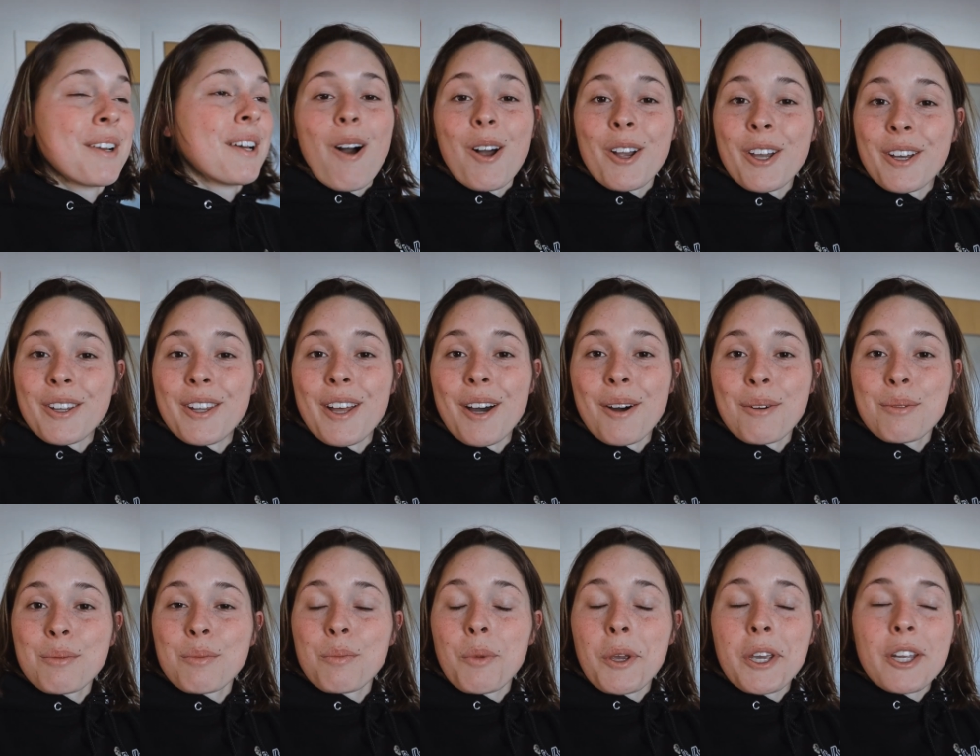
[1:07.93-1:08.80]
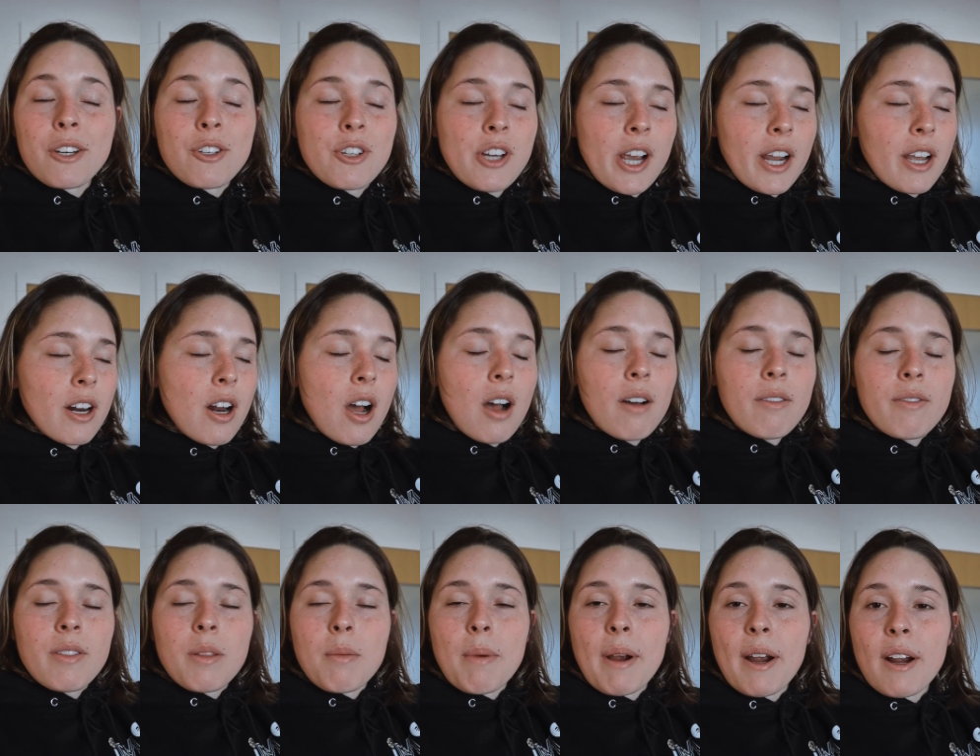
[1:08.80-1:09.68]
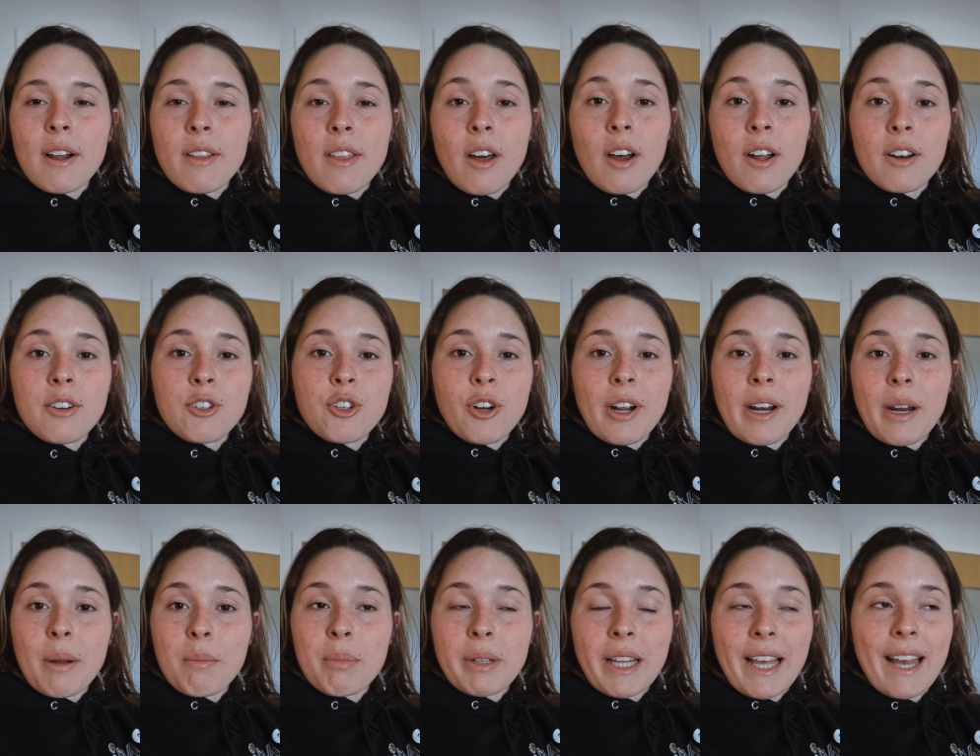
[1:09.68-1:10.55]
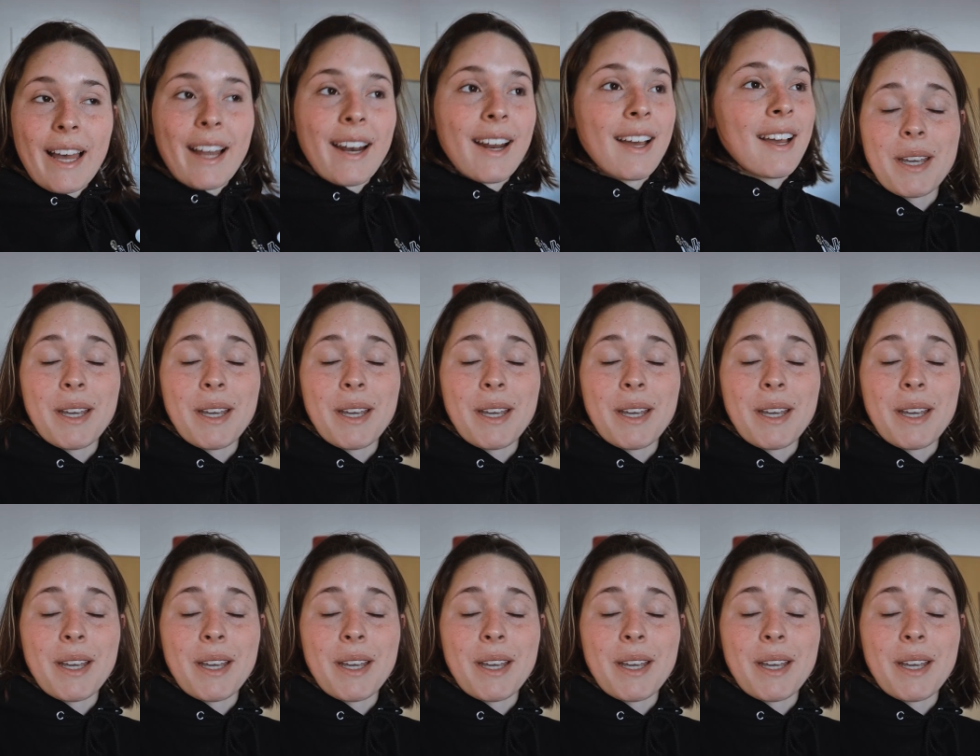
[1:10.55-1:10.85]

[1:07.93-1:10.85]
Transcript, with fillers: All good though, we can check it off the marathon training plan.